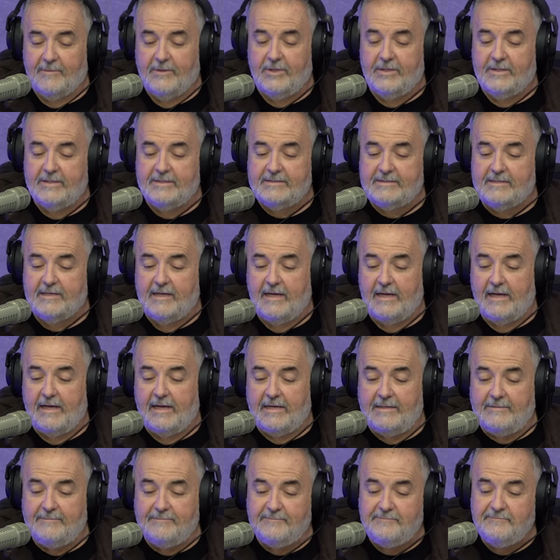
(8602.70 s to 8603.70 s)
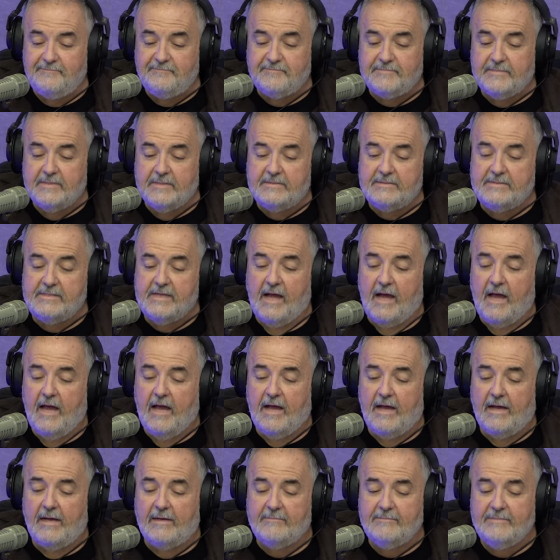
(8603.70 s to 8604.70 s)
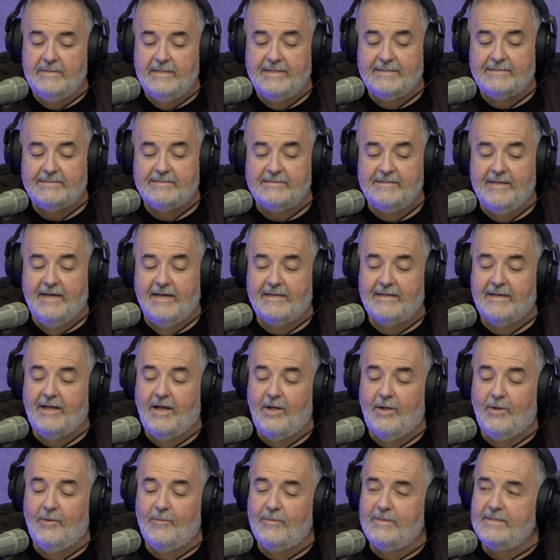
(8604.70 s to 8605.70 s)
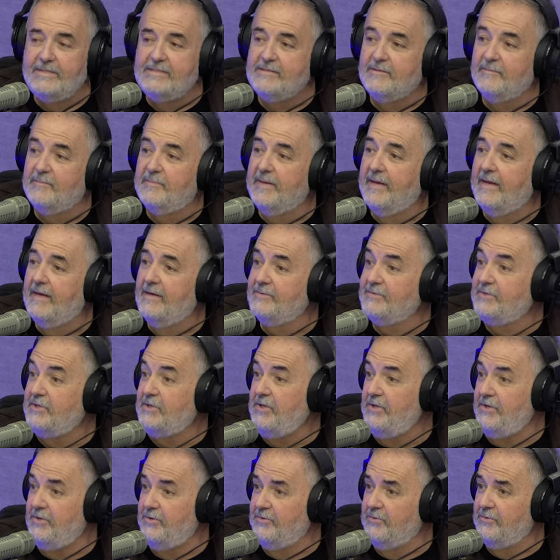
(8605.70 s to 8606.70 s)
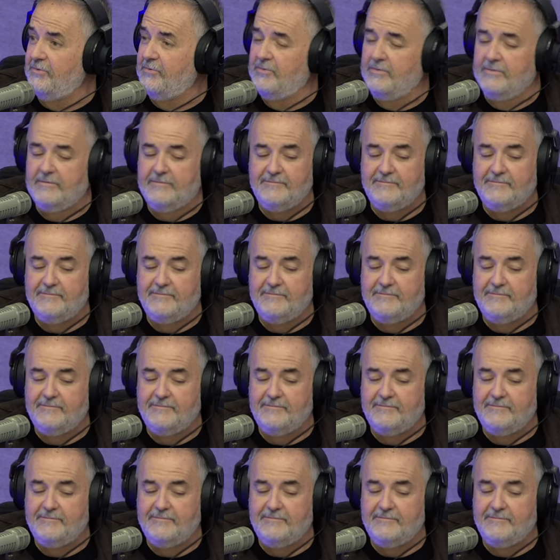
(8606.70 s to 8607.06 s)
all the time. Tom, it's not always about you.